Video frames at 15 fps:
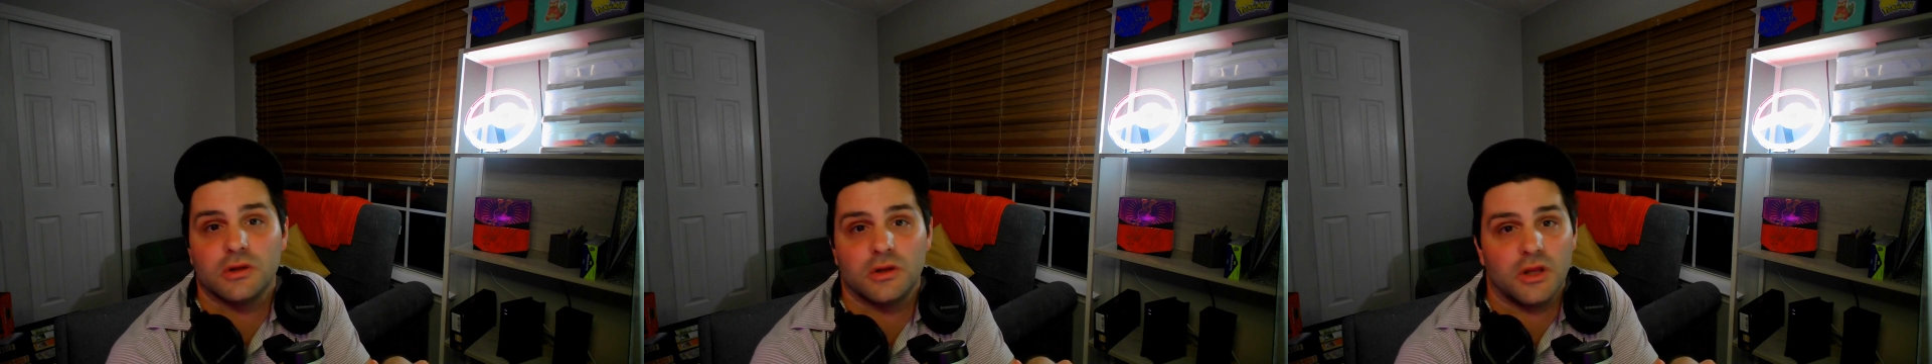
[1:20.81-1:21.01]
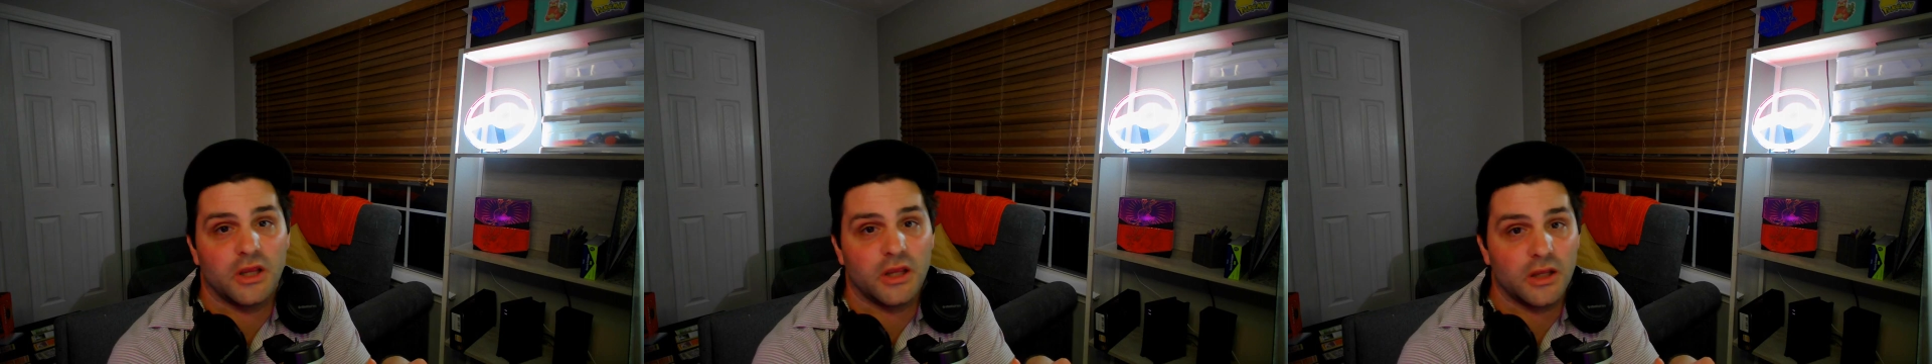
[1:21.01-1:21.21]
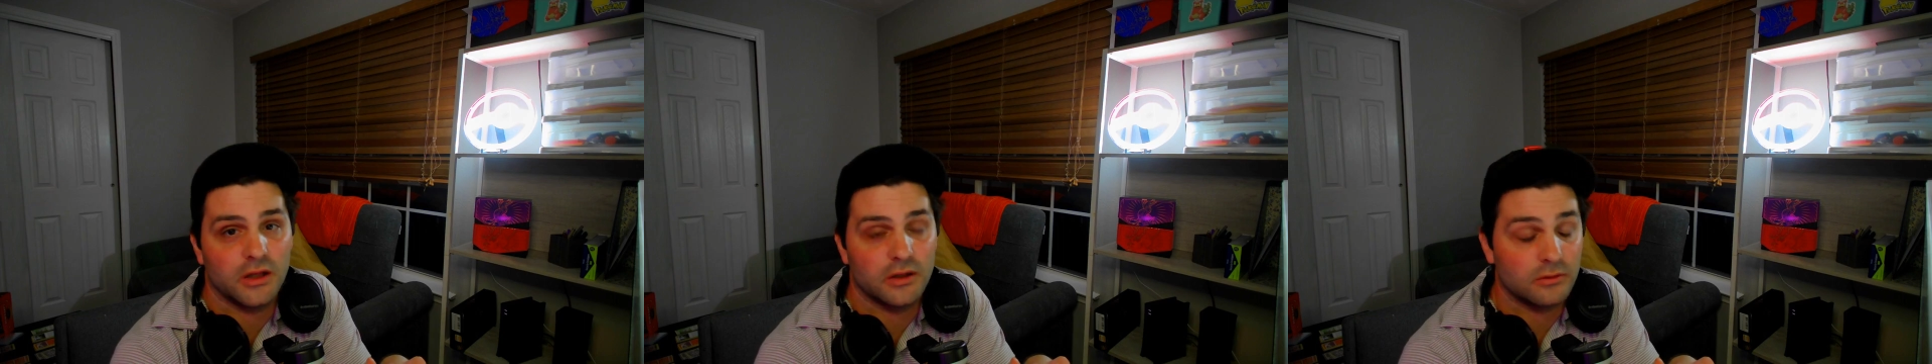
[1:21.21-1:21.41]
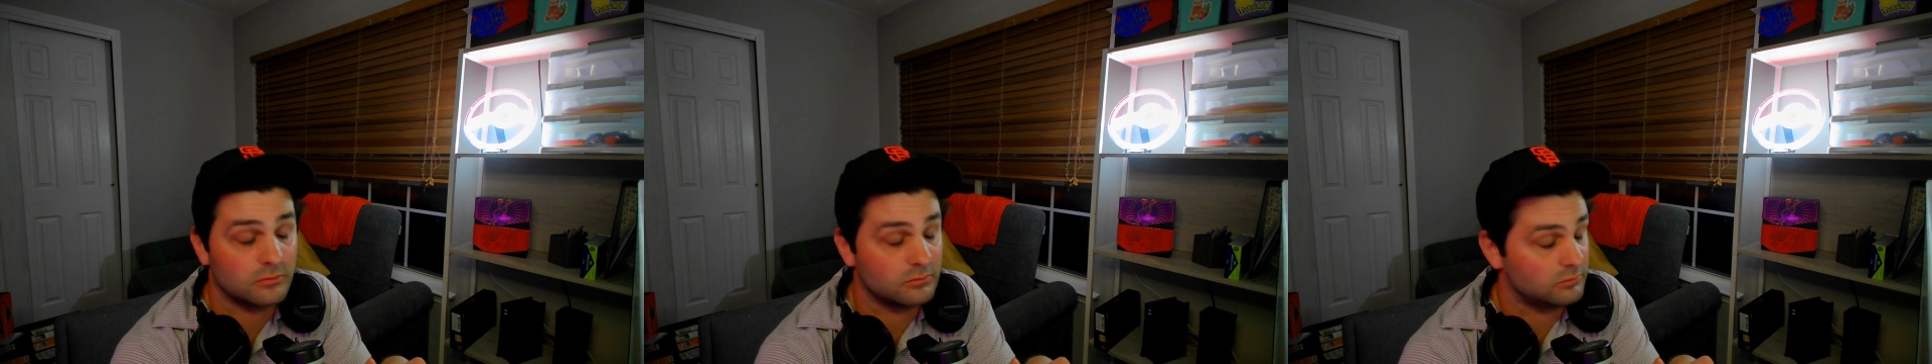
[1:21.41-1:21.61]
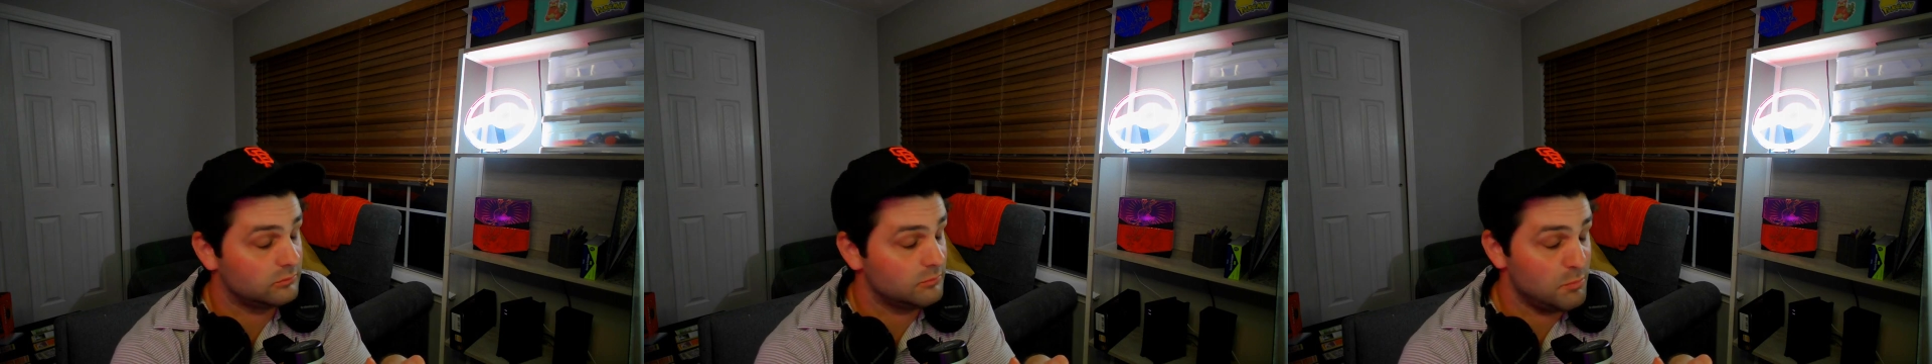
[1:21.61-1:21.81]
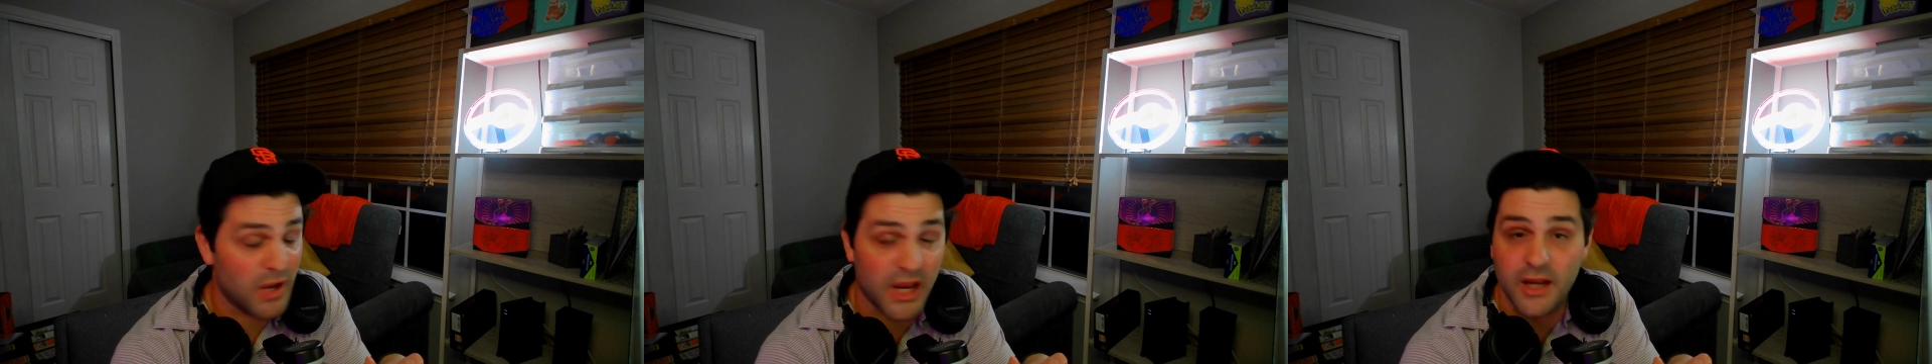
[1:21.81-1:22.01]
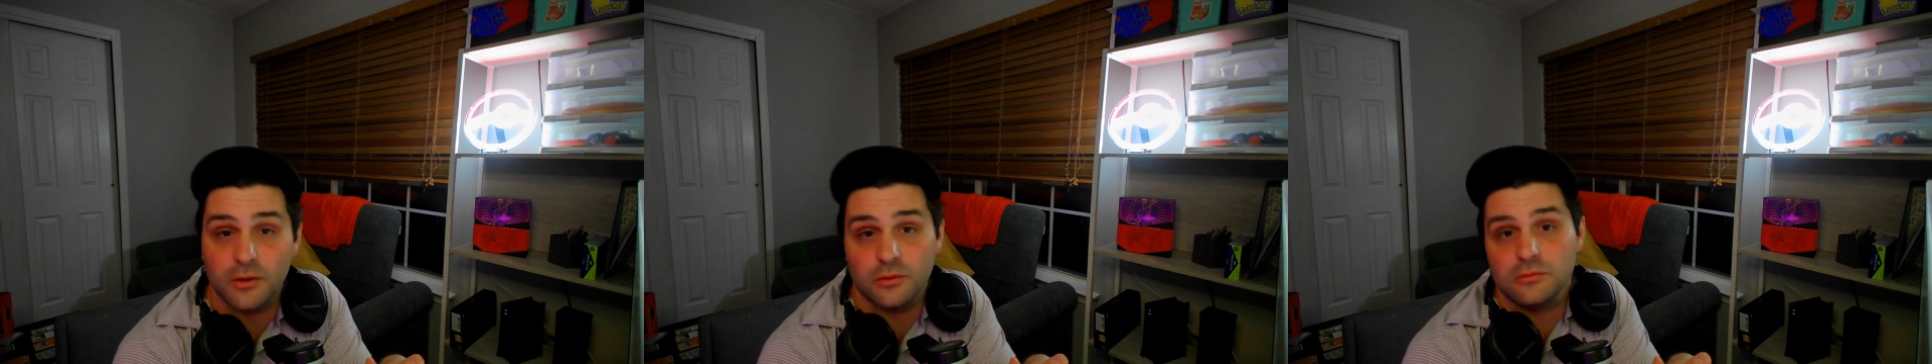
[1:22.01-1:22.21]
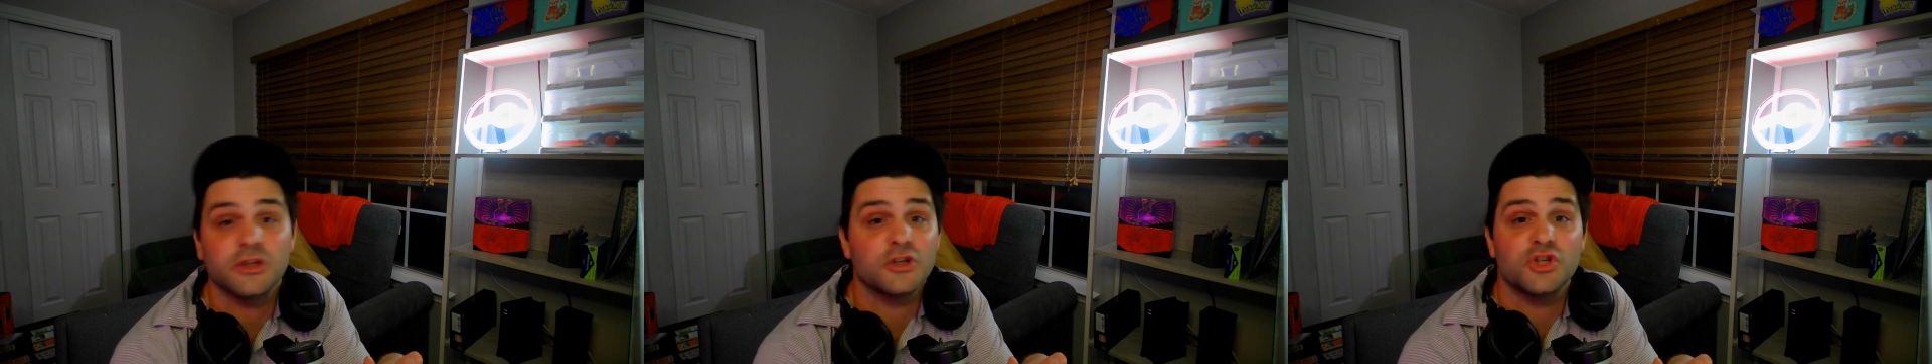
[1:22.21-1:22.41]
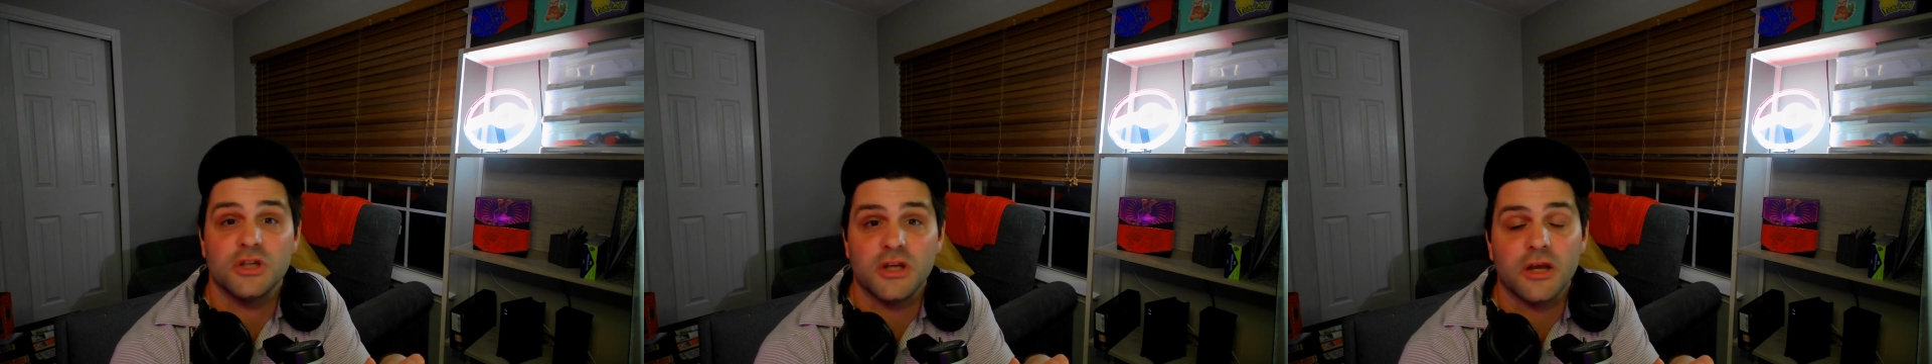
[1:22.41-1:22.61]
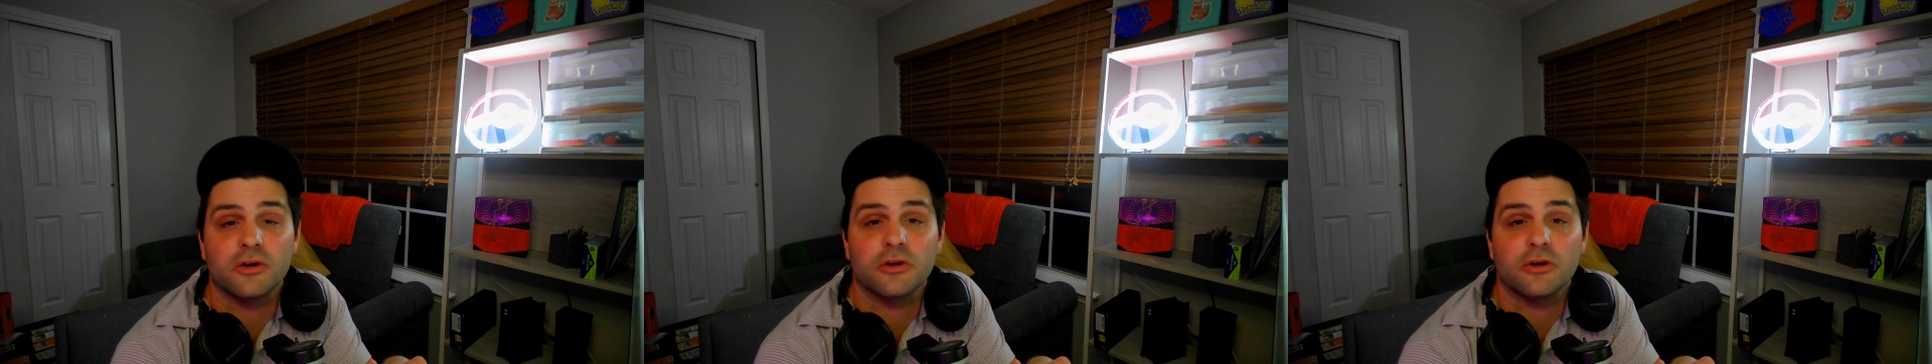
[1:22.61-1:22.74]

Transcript: and man, did she get her